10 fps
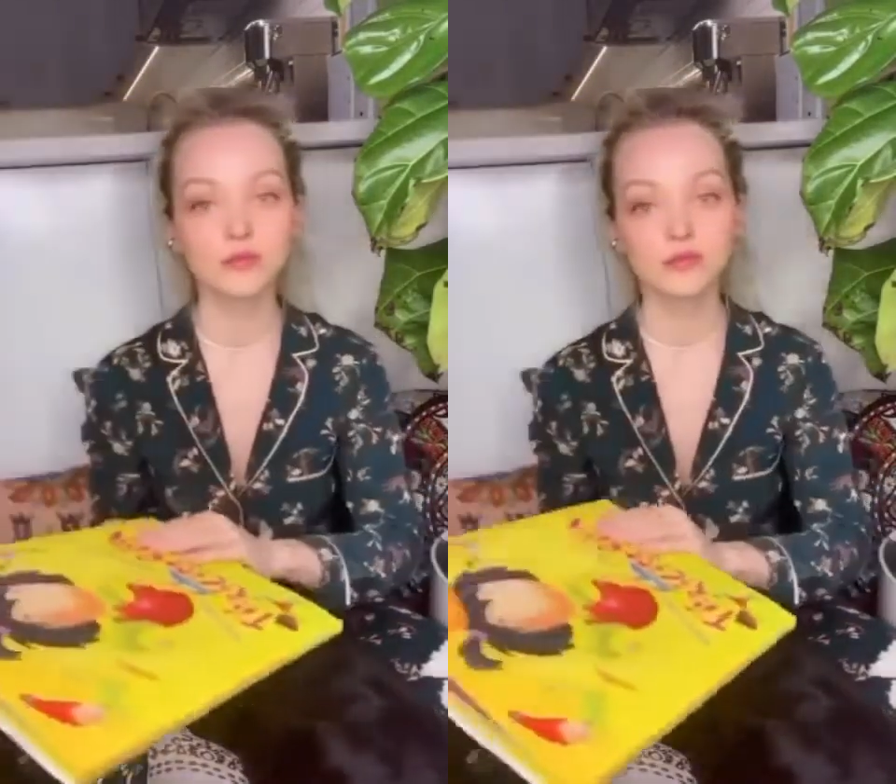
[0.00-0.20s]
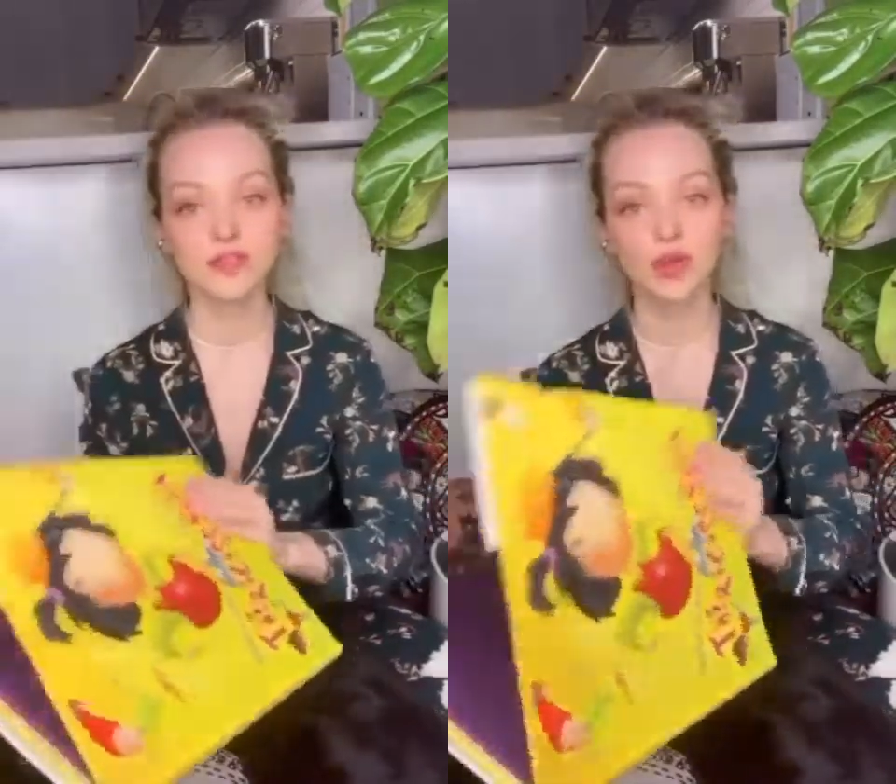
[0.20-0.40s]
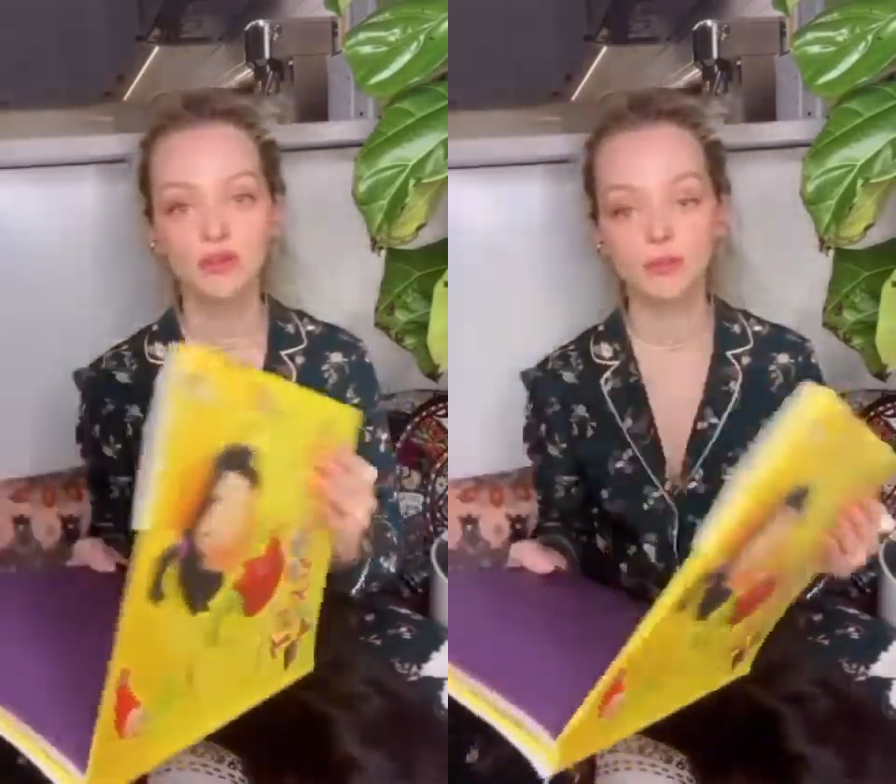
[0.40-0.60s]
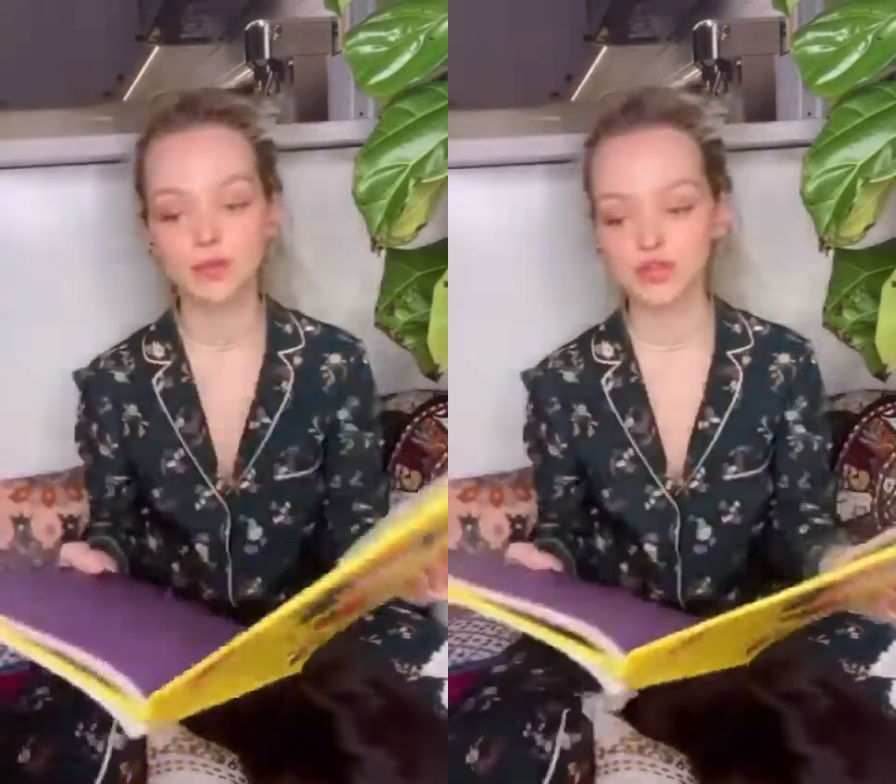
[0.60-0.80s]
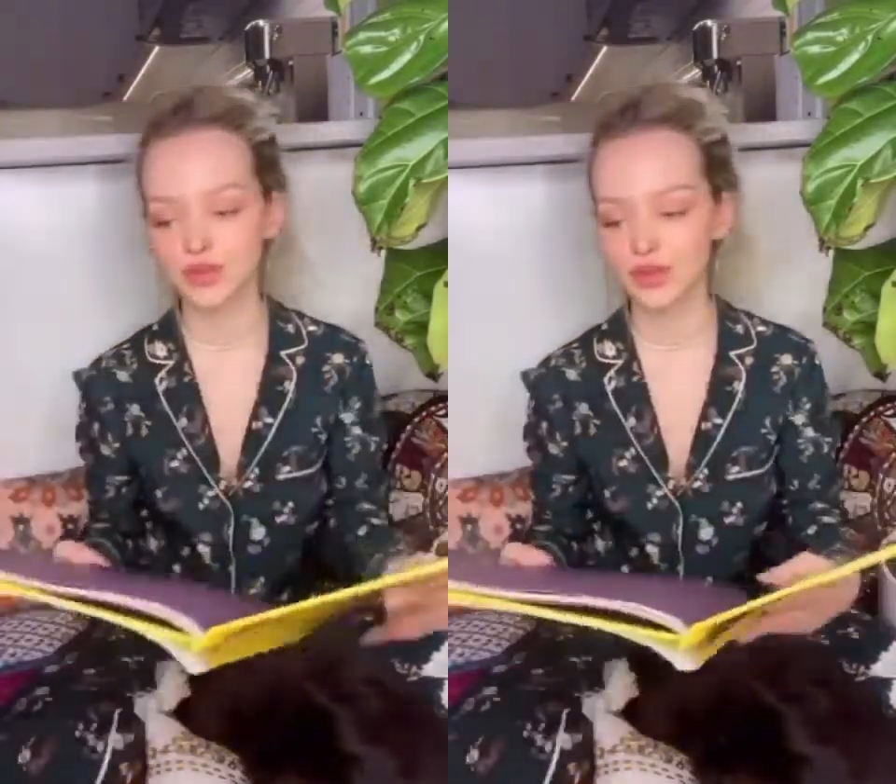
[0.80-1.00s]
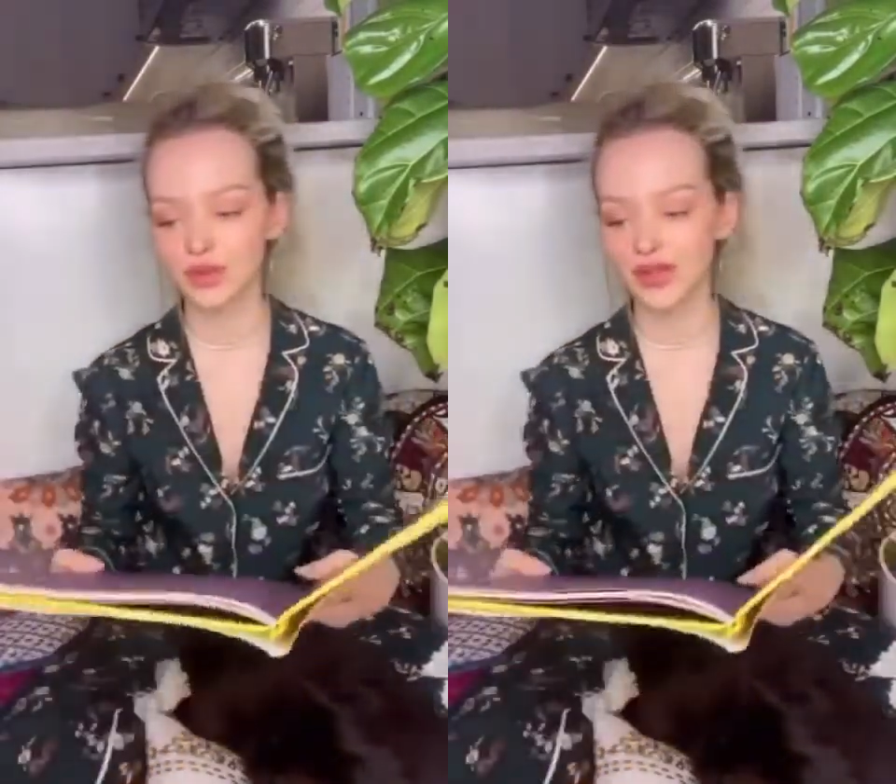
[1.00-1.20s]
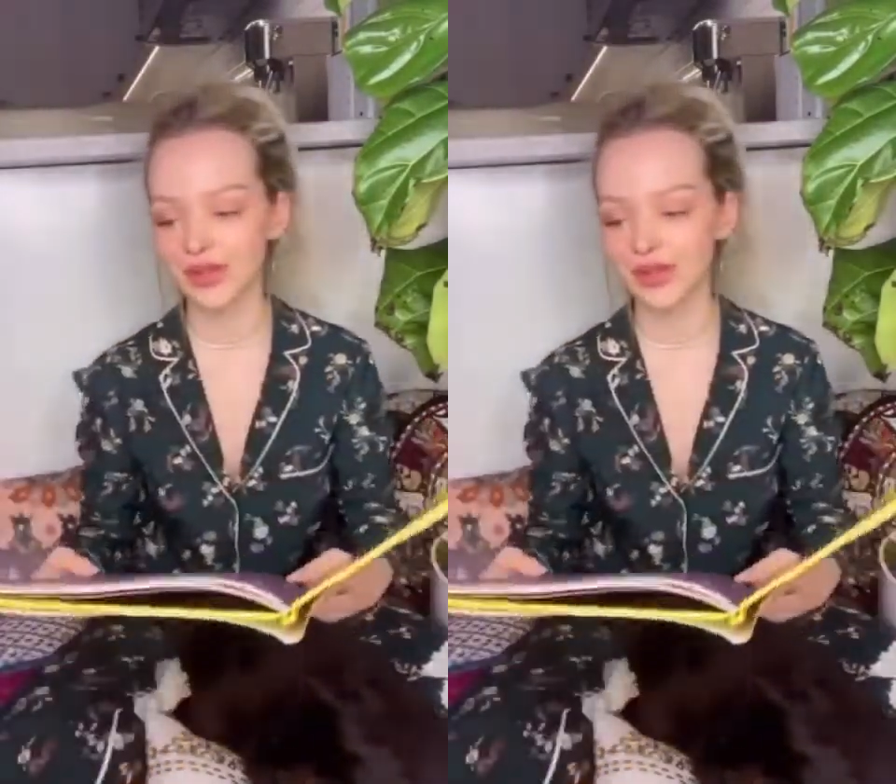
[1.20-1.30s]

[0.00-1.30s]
Sorry if I'm butchering your name.